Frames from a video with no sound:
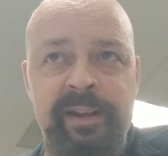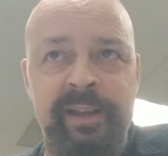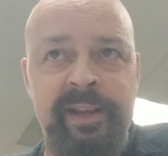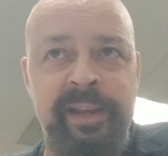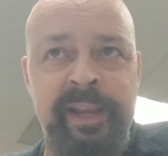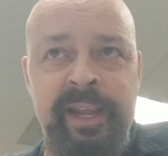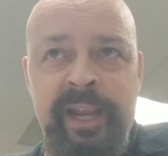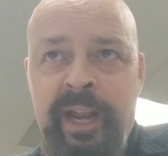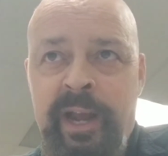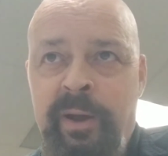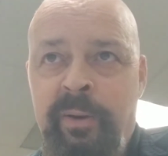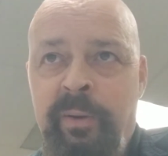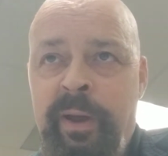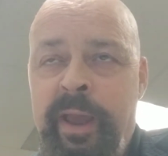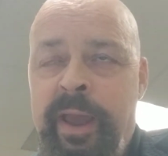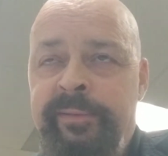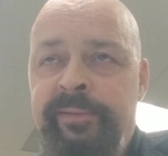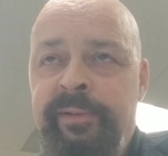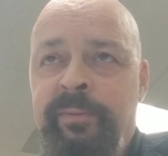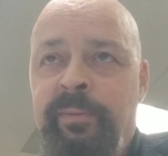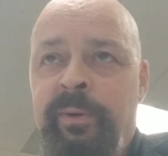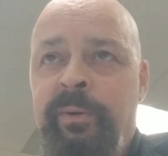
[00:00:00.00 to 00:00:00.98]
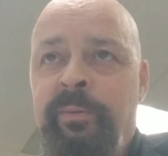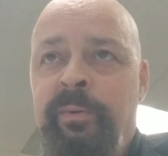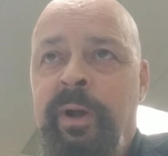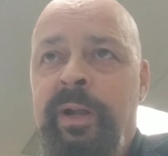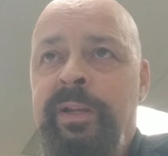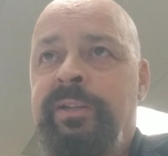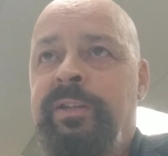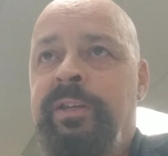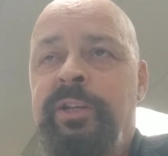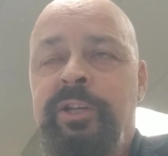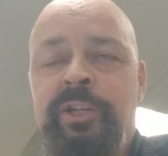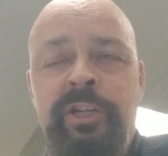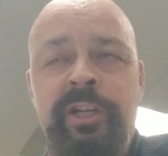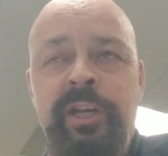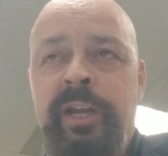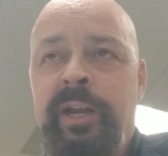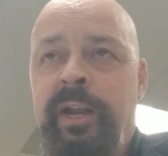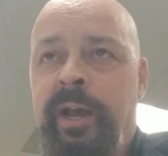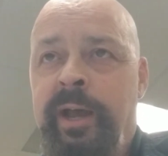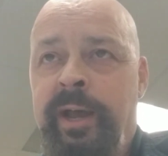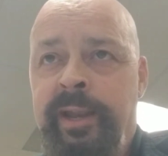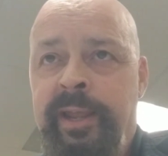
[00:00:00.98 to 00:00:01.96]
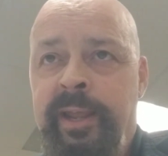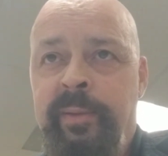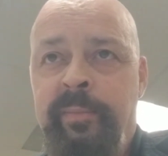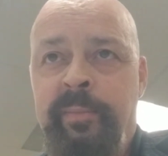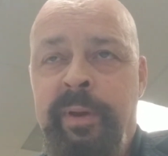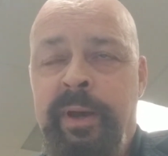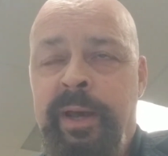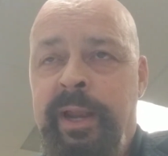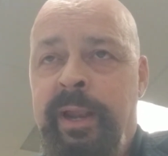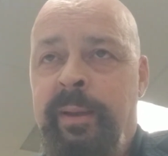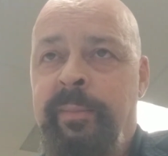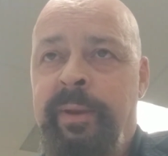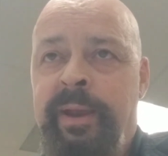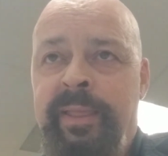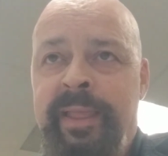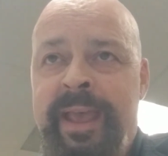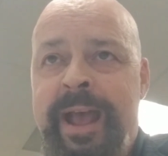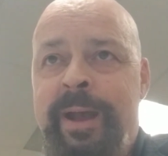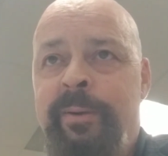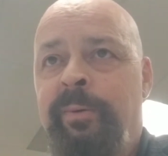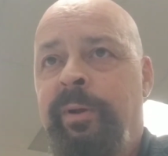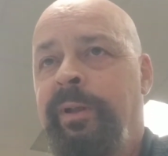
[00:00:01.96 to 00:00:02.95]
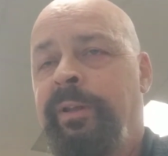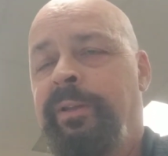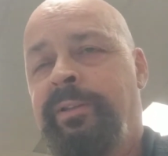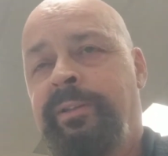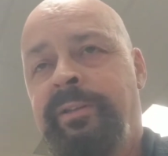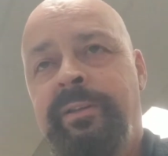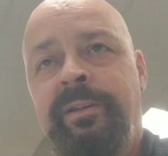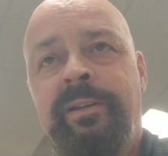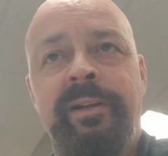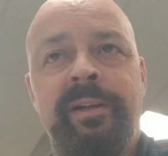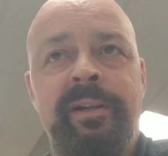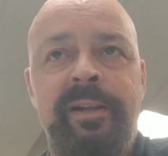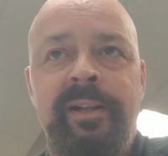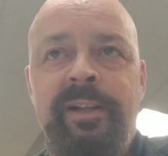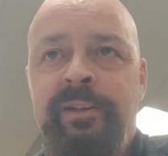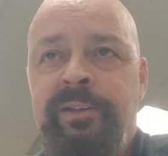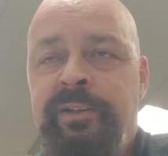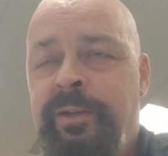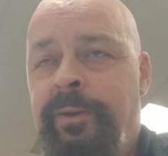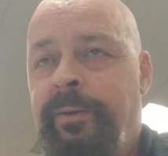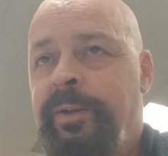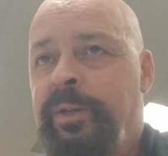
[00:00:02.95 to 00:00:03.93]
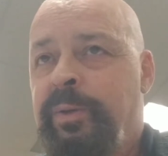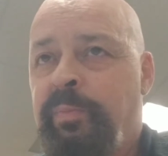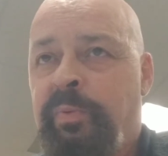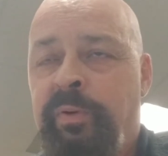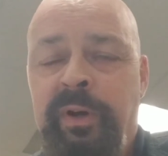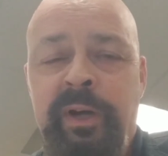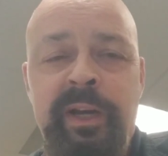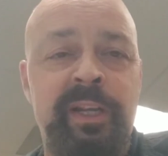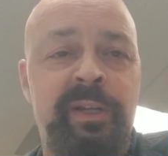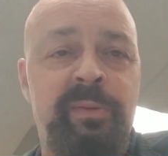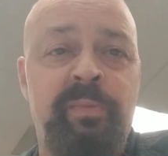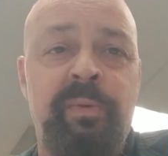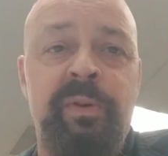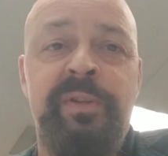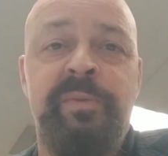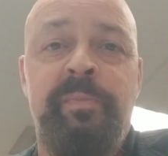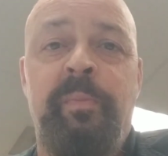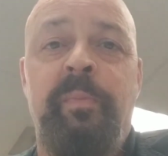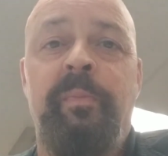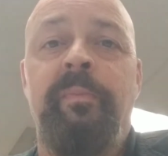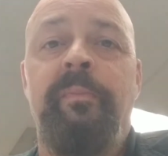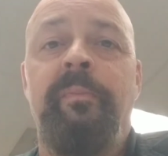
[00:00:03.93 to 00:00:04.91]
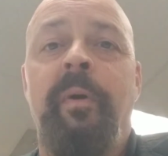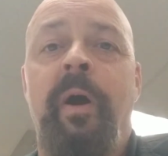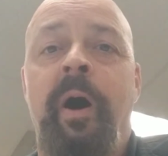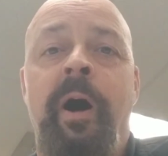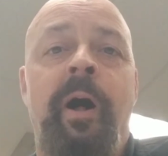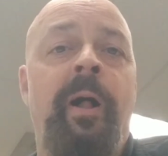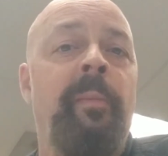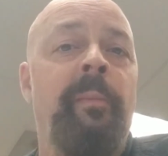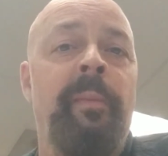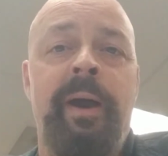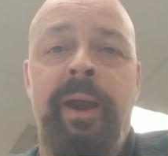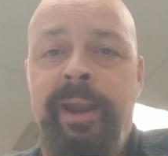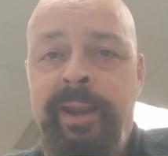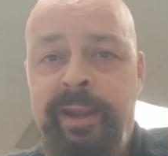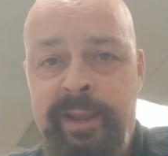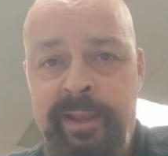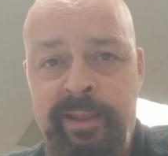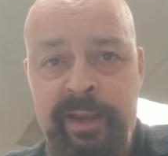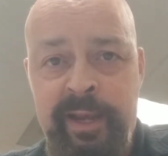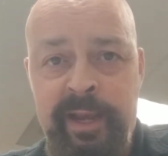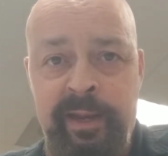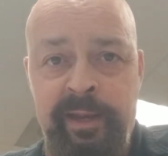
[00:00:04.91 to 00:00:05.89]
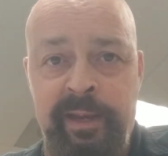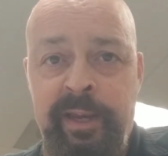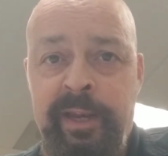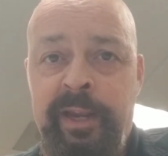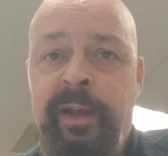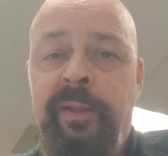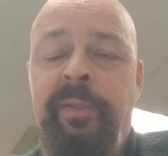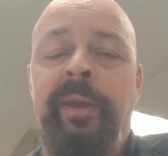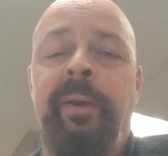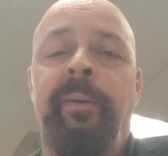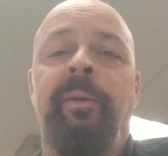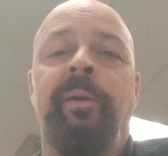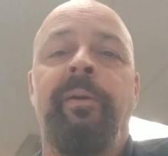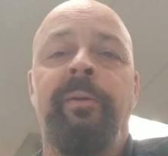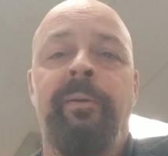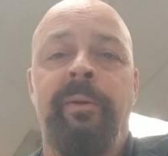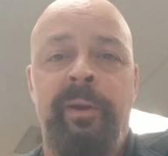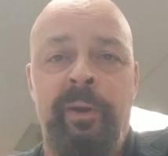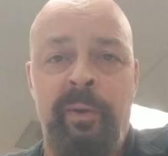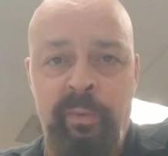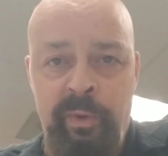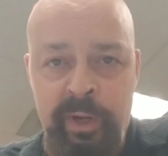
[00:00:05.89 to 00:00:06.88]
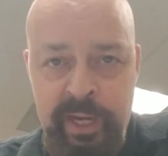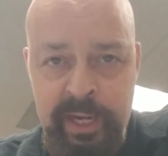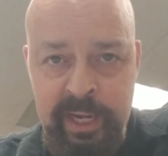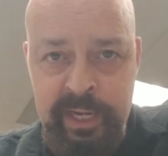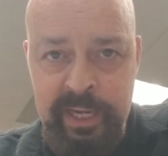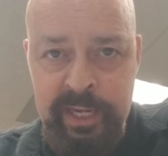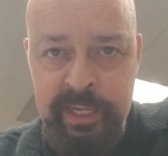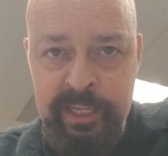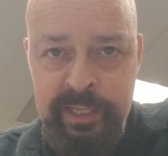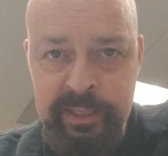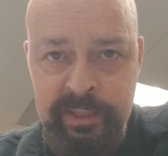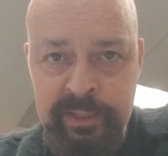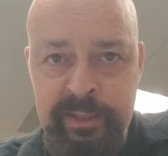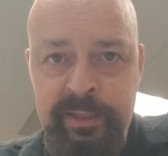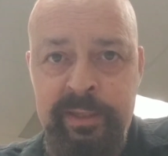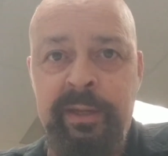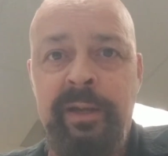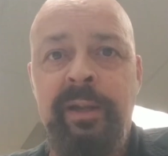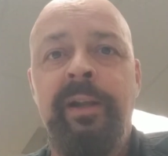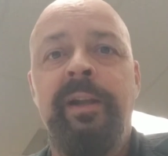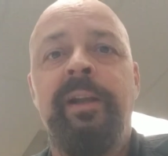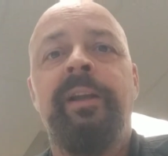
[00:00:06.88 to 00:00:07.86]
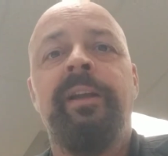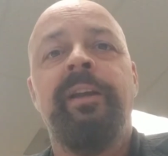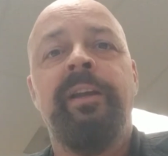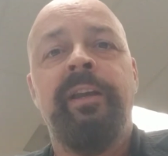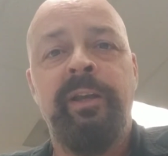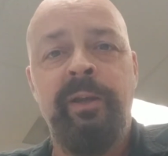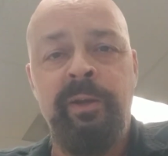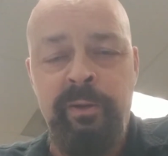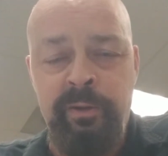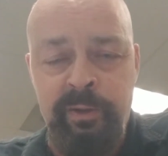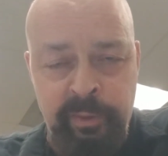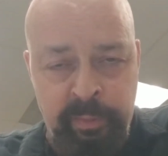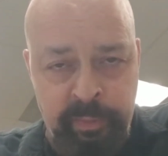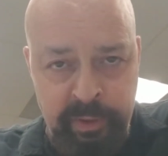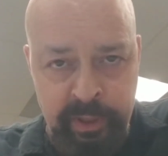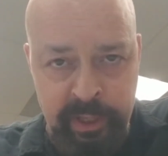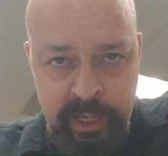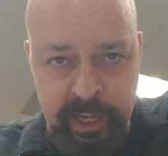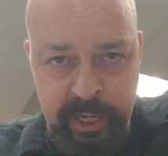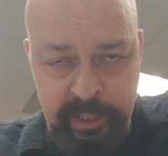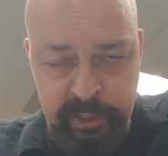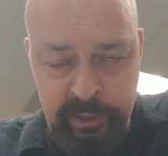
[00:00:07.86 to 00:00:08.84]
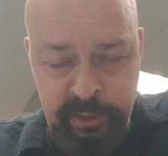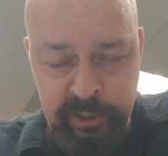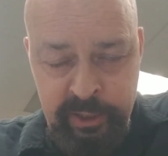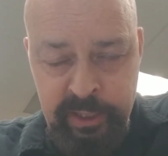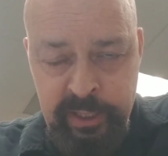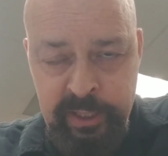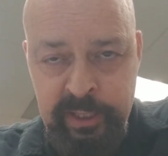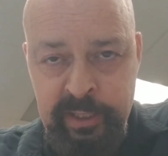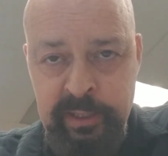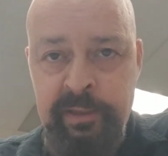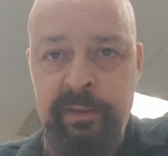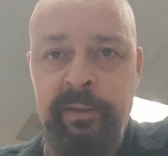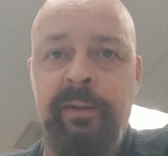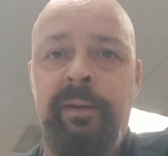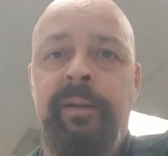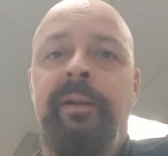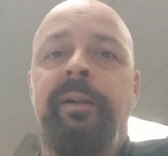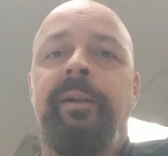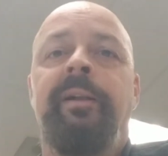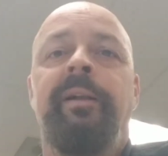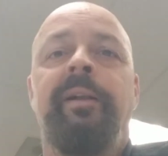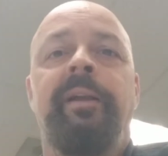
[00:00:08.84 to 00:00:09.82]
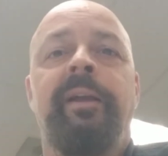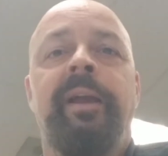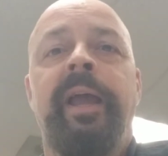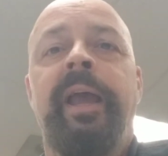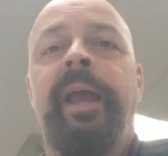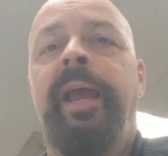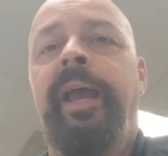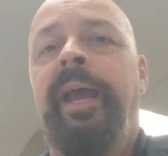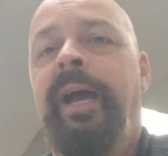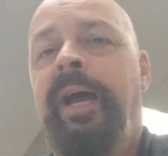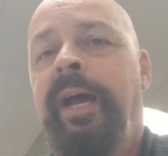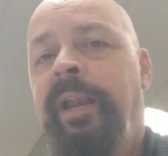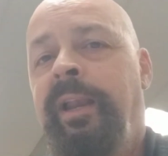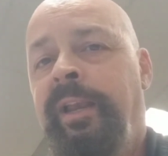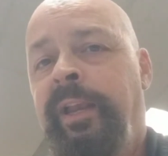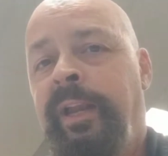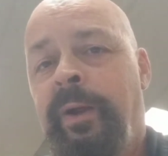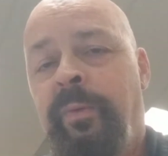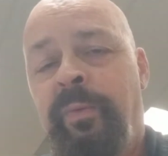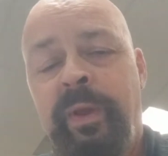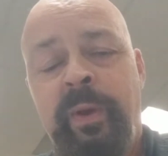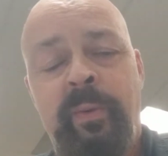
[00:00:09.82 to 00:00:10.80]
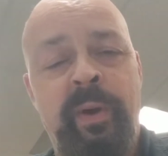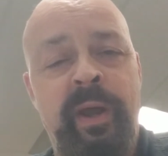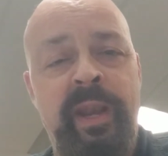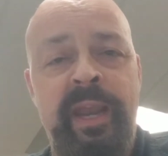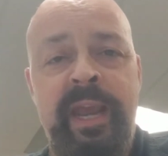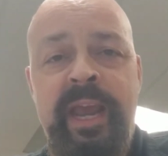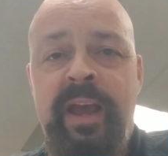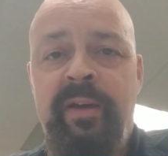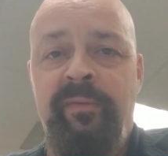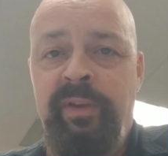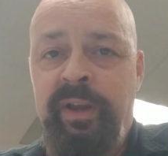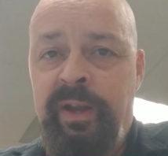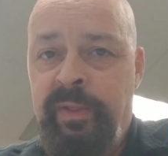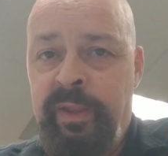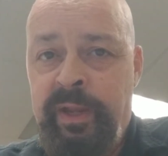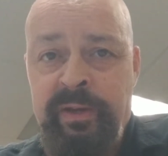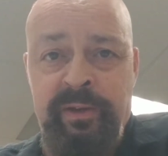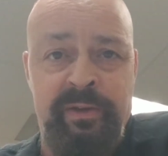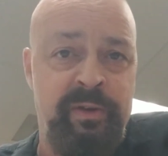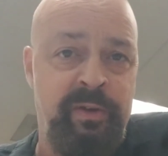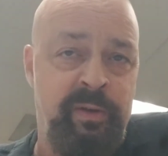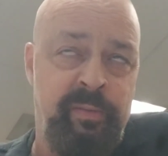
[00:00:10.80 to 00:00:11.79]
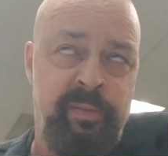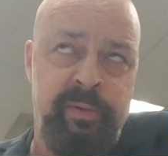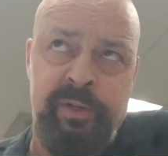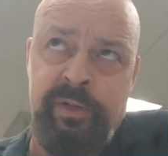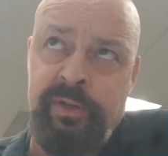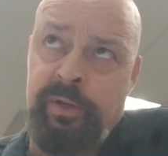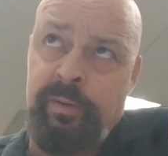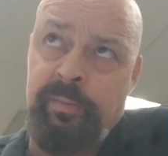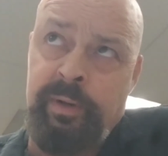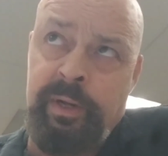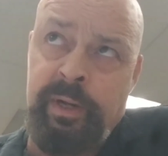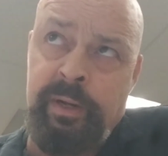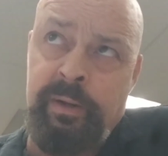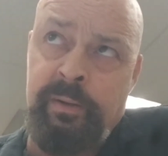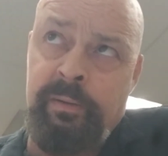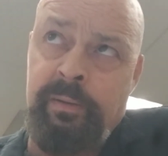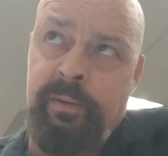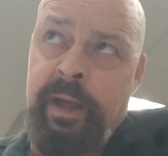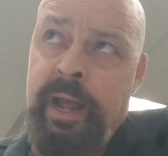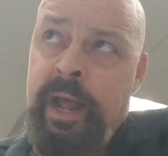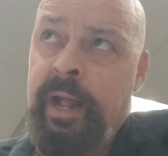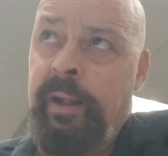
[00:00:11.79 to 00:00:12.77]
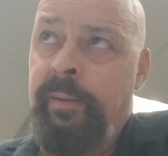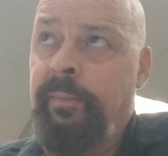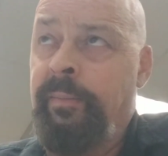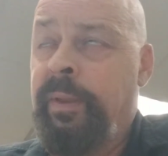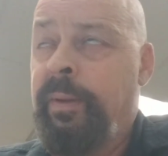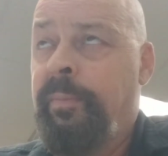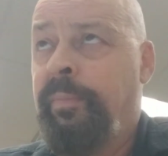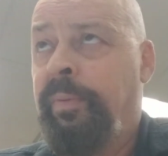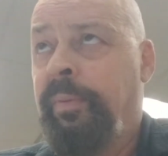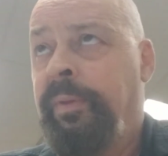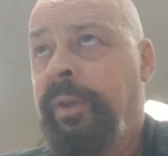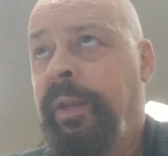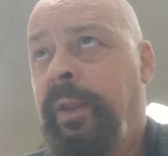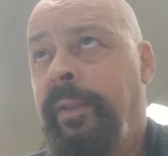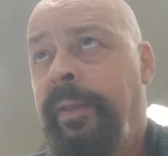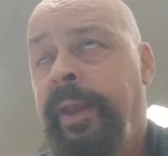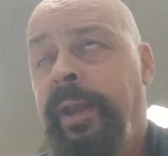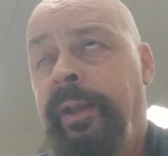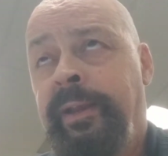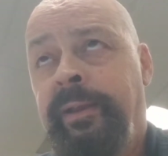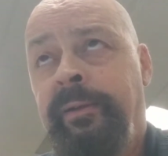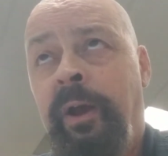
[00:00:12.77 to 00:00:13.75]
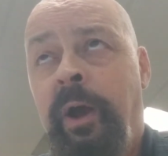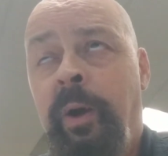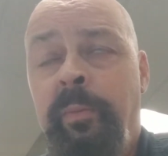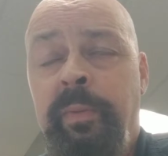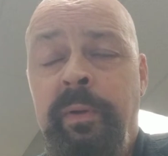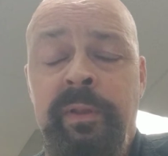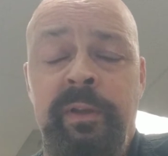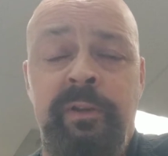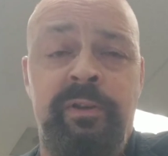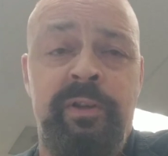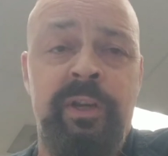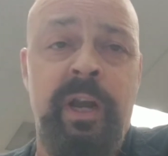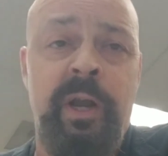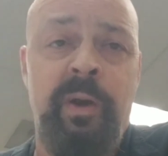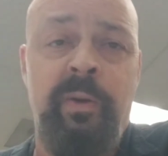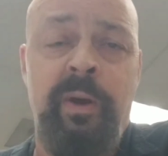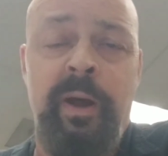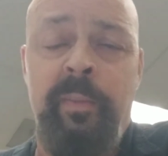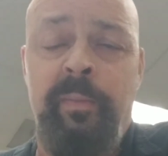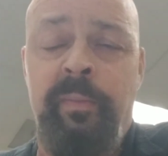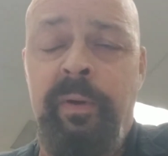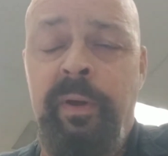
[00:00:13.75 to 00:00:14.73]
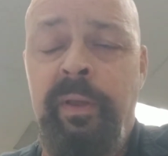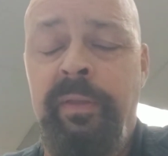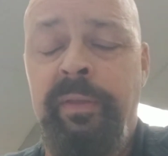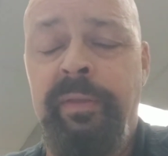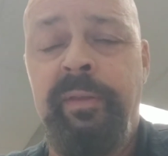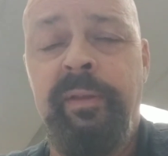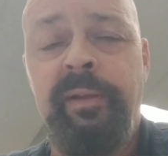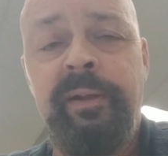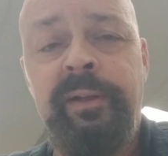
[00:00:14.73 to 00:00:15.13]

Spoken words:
you know, everyone wants to shit on it. But, I mean, that was, Judas Priest was almighty then. You know, they were doing arenas, huge production. And, you know, they went heavy on the Turbo album. They, you know, they opened the show up with